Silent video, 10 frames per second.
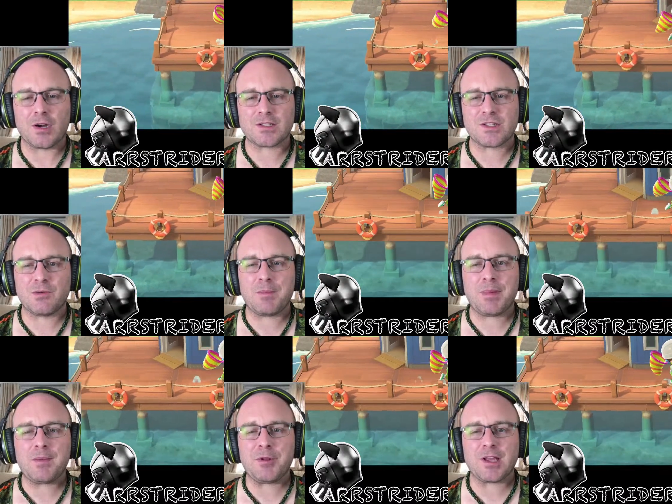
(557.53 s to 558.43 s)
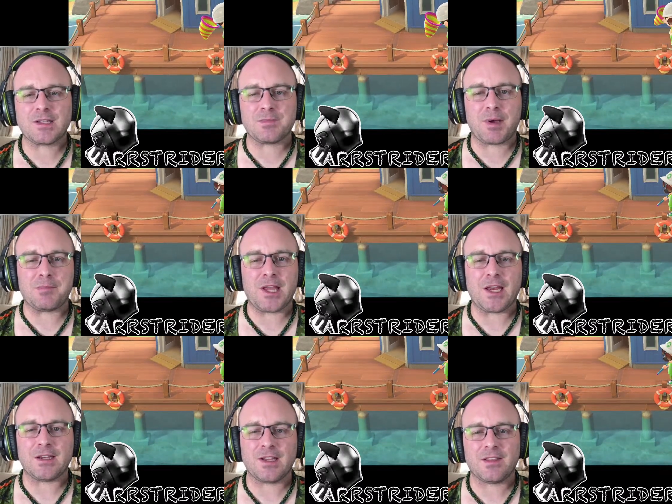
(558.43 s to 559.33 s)
So when people get to
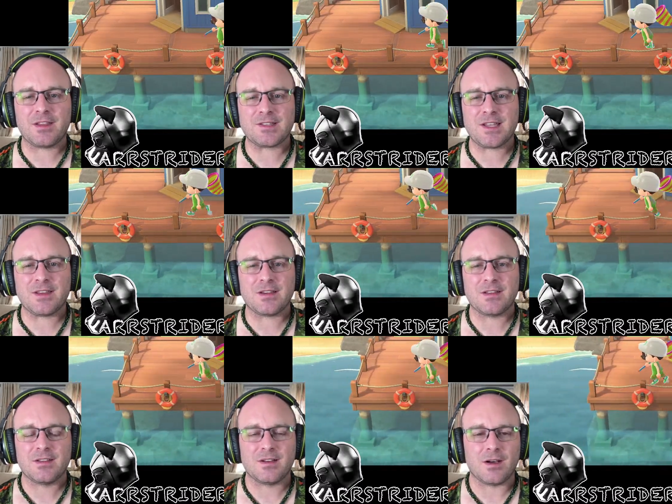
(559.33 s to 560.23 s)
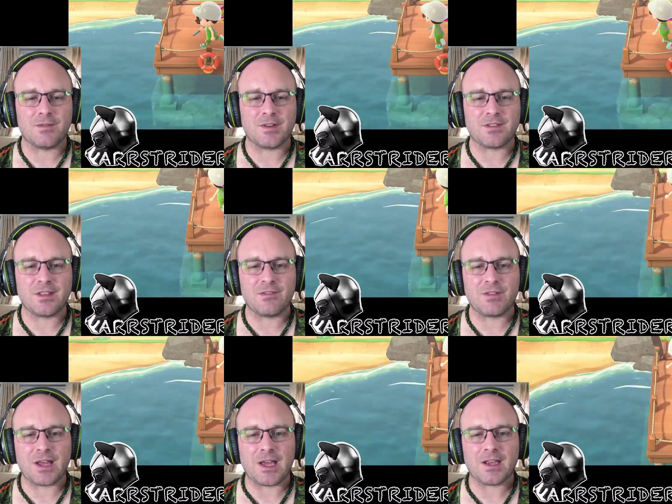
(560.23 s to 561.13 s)
Puplandia, they see the, obviously, the
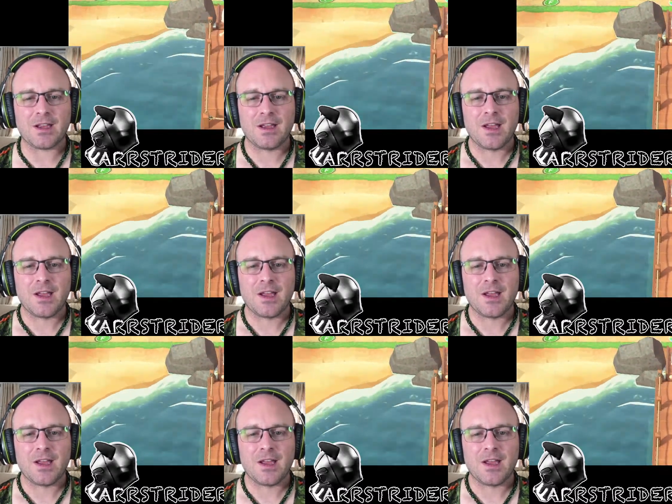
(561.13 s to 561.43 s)
flag,